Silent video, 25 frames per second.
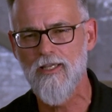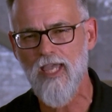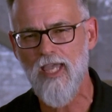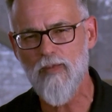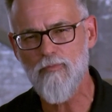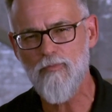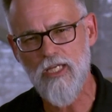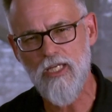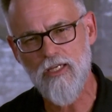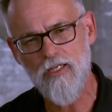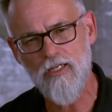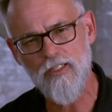
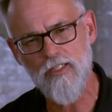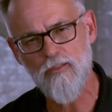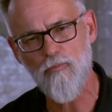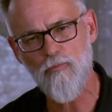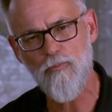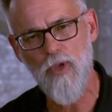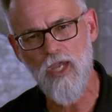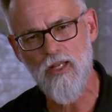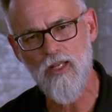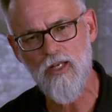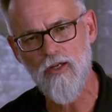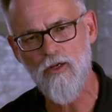And because
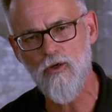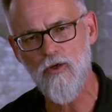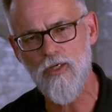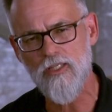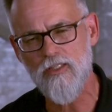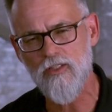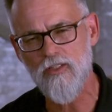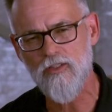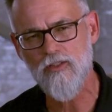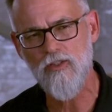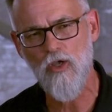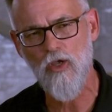Bennu
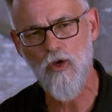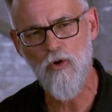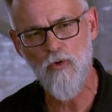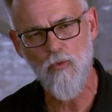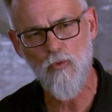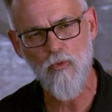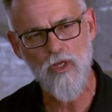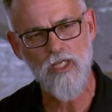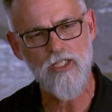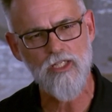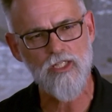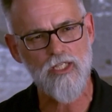is so
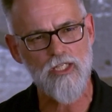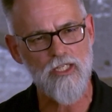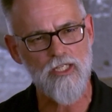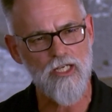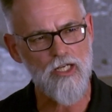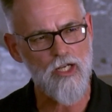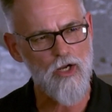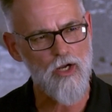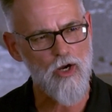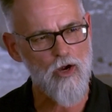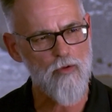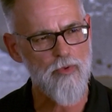rich in
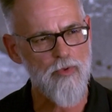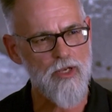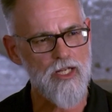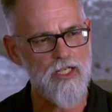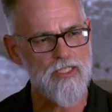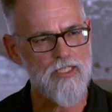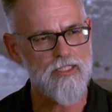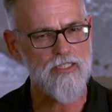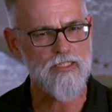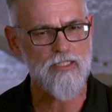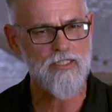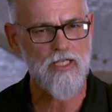
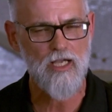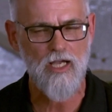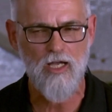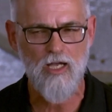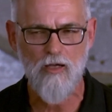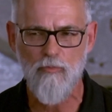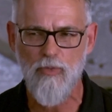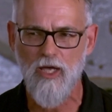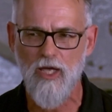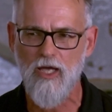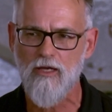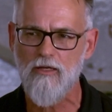carbonaceous
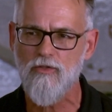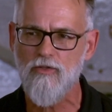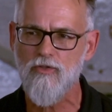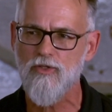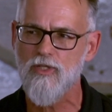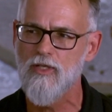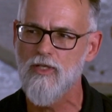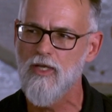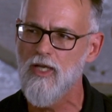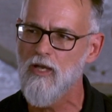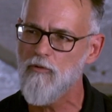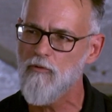compounds,